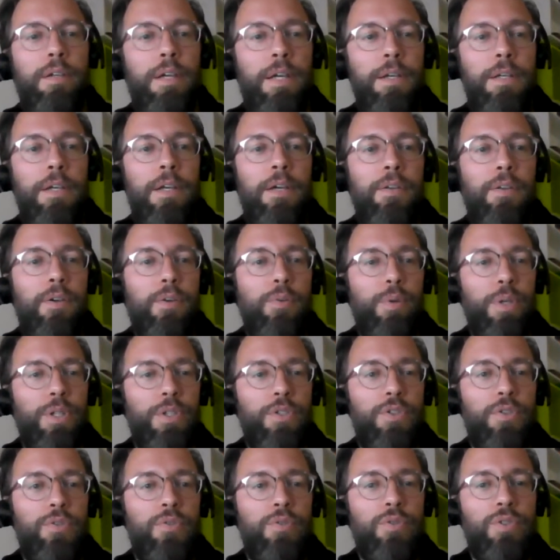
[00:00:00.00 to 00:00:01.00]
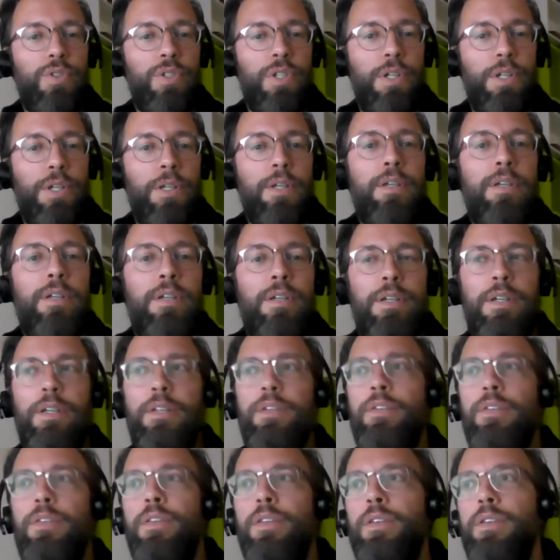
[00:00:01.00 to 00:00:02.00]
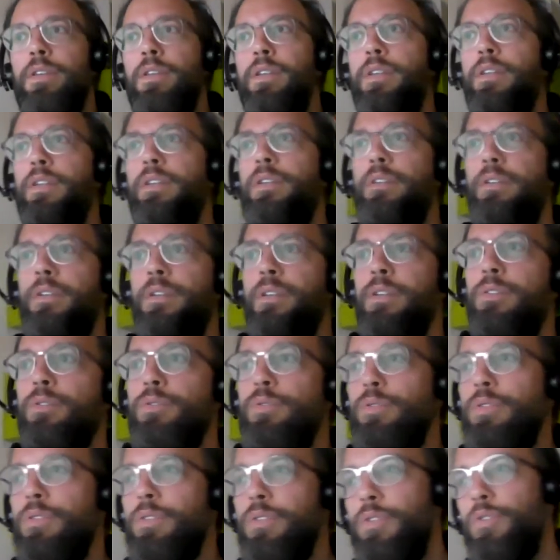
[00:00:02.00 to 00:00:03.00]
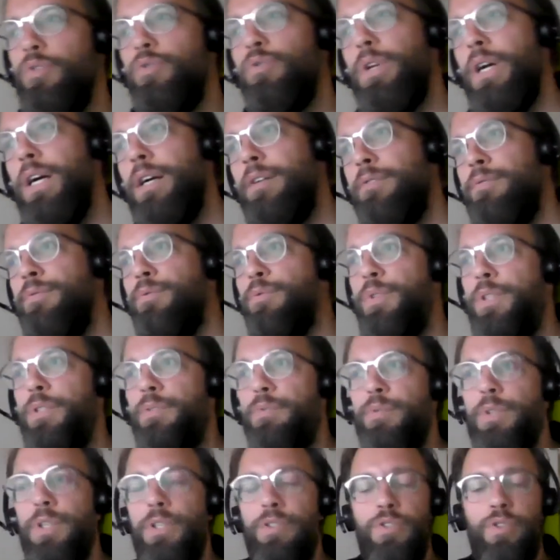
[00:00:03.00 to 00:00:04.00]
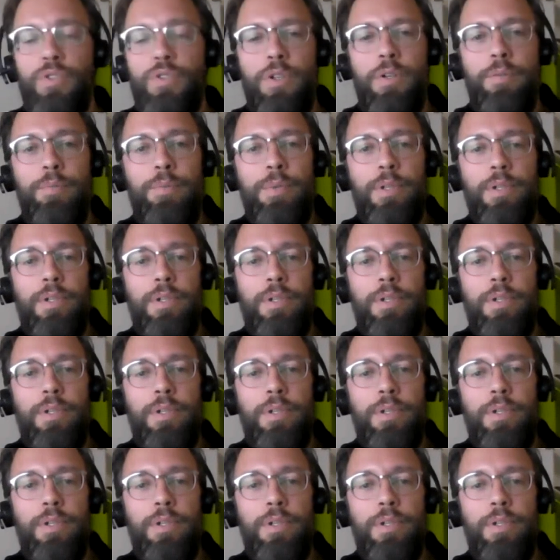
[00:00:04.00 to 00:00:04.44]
any other question to Zai and the uh, graph refresh job?